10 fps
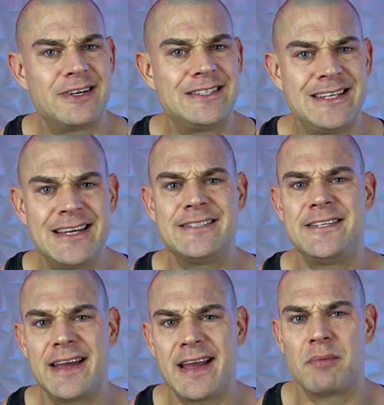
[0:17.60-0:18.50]
aren't
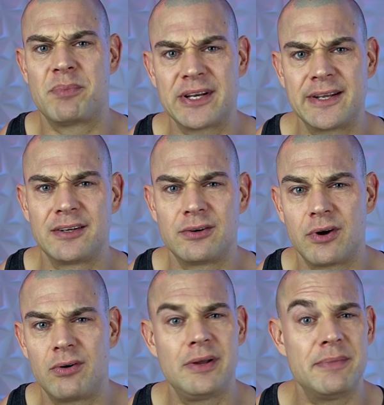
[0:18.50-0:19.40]
DHEA and pregnenolone
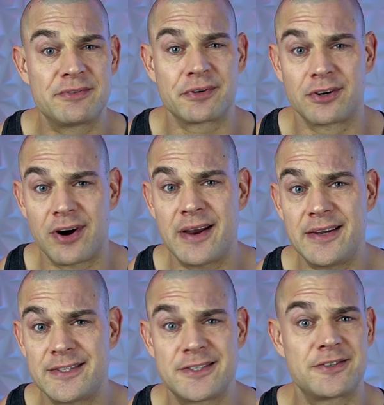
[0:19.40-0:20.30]
only meant for
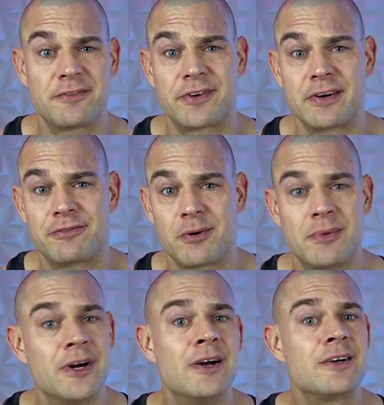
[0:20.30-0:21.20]
grannies suffering
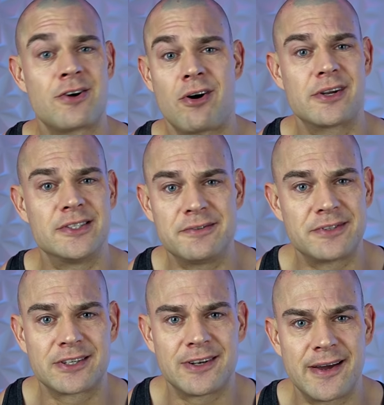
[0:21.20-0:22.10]
from cognitive
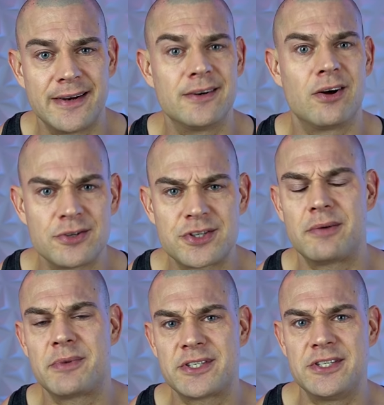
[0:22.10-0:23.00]
decline and
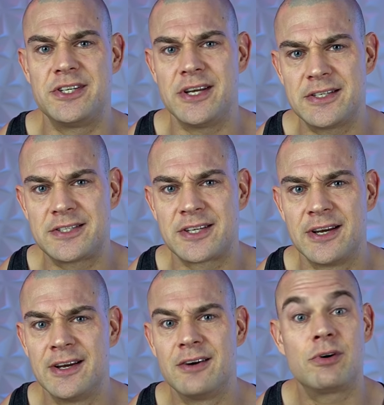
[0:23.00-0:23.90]
Alzheimer's disease?
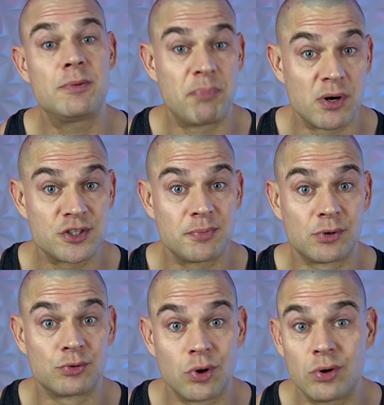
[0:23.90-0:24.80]
What
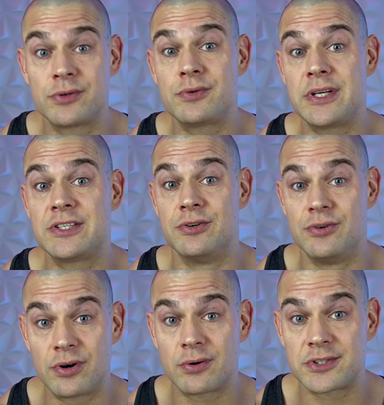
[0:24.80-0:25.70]
possible role do these
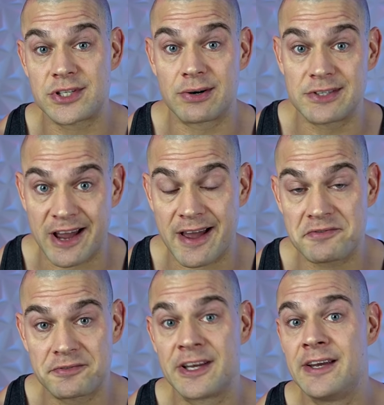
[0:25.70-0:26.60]
neurosteroids
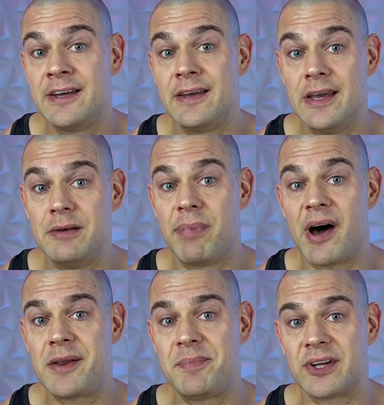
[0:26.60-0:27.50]
have in
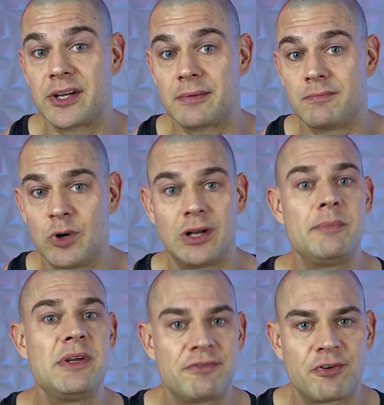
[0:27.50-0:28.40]
bodybuilding? Well, let
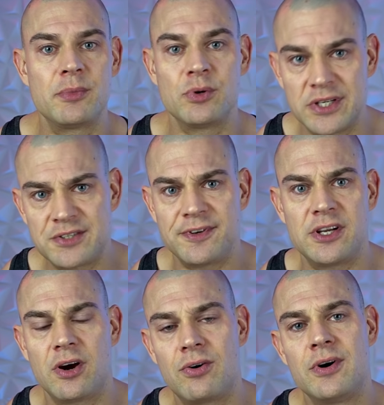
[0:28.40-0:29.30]
me inform you in this
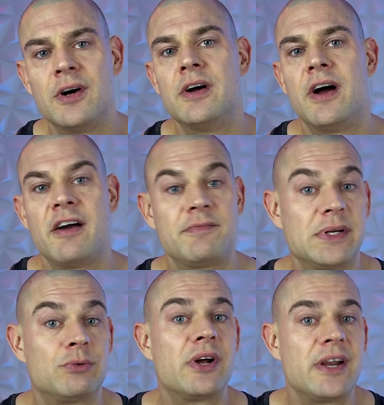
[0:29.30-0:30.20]
video. I've
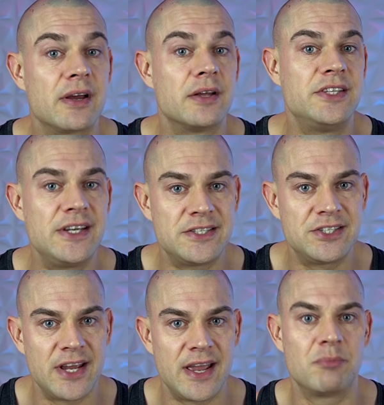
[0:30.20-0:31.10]
been running
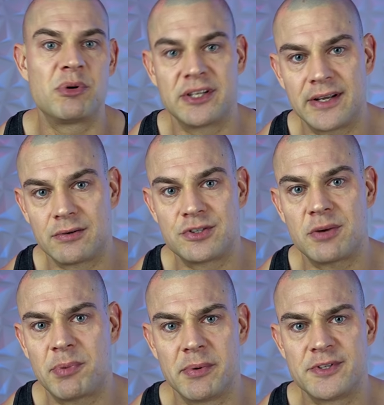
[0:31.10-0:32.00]
DHEA and pregnenolone
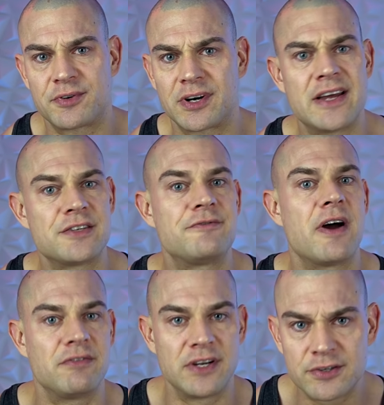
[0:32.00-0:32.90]
supplements for the last
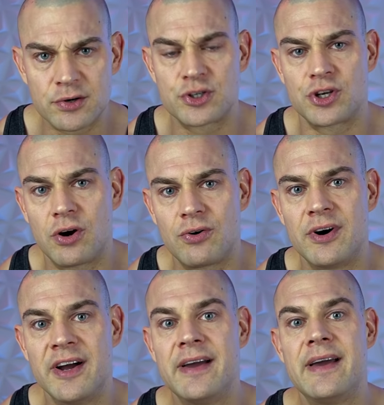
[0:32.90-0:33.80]
5 years or
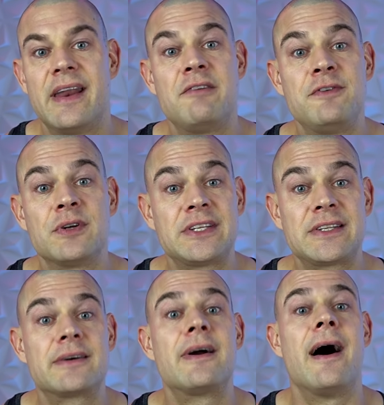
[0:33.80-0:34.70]
so, and I feel that
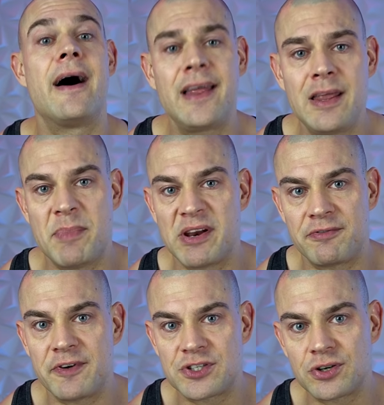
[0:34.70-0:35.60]
they're highly
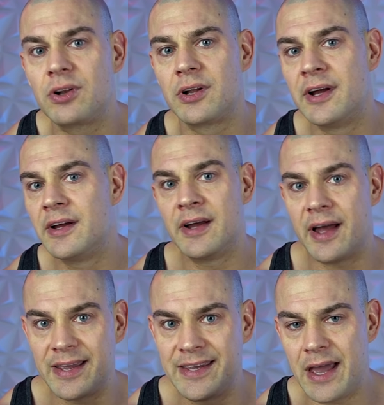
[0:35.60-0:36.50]
beneficial,
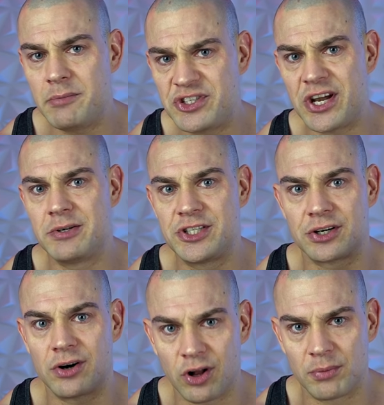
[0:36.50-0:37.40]
a game
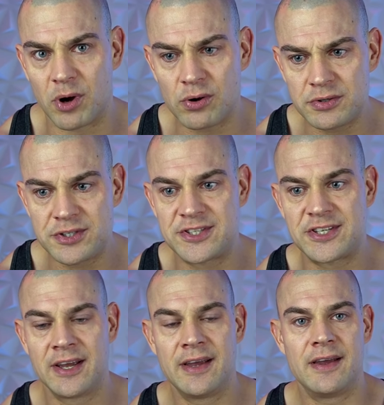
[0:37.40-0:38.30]
changer
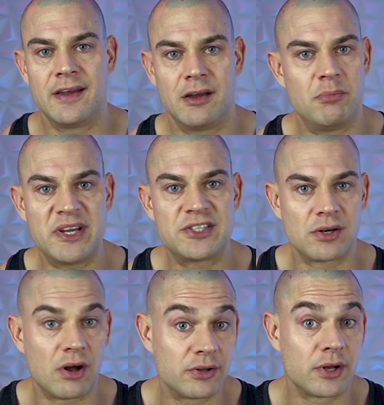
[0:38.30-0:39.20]
almost. And based
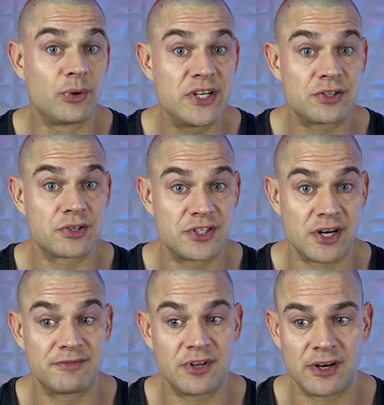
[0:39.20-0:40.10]
on all the research that
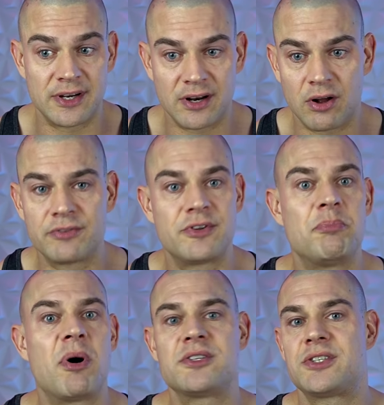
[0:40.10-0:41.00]
I've done and all of the
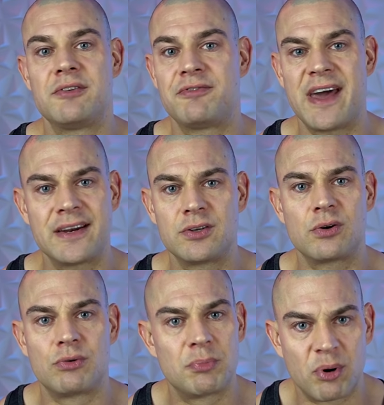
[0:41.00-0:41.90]
positive
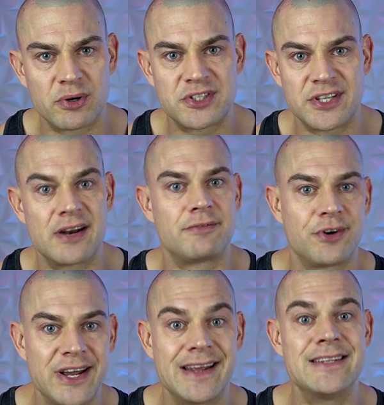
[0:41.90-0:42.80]
anecdotal reports that I've
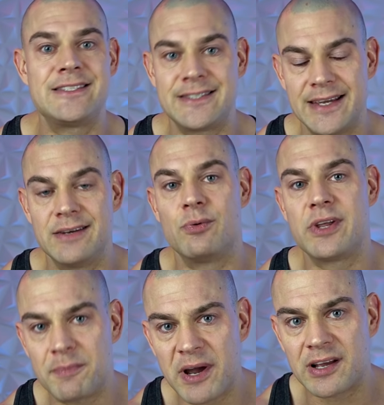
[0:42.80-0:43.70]
read and seen
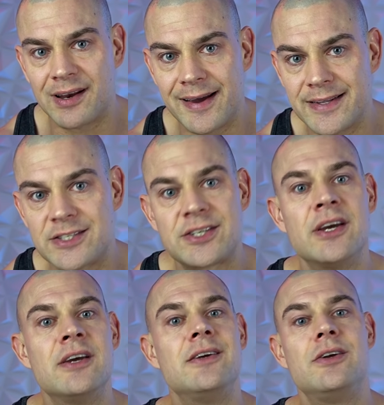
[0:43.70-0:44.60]
with my clients
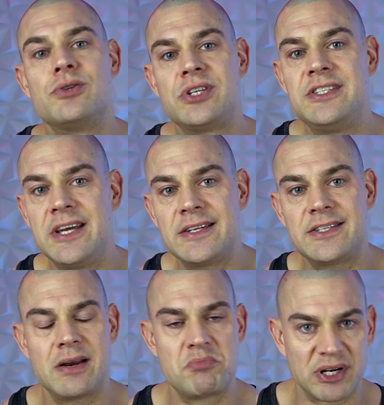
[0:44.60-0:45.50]
using
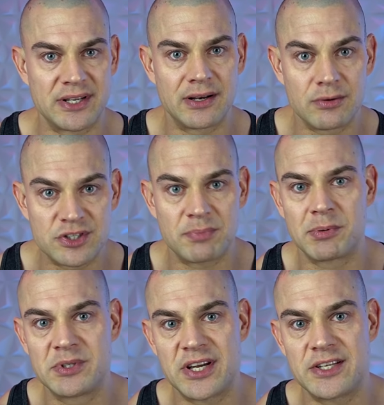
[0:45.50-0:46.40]
DHEA and pregnenolone
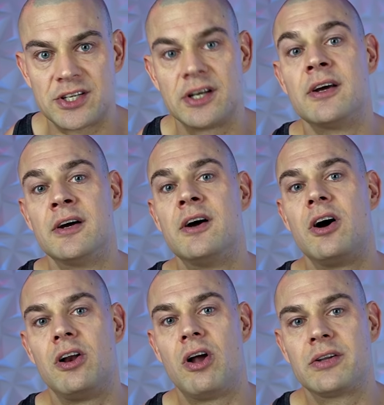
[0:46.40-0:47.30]
supplementation
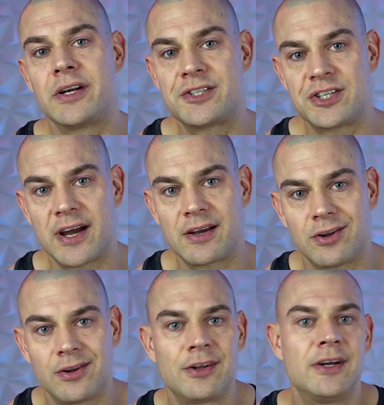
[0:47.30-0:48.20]
along their
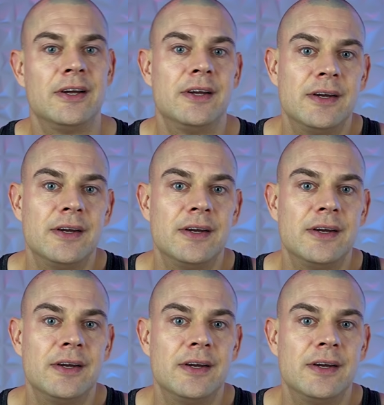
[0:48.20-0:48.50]
cycle,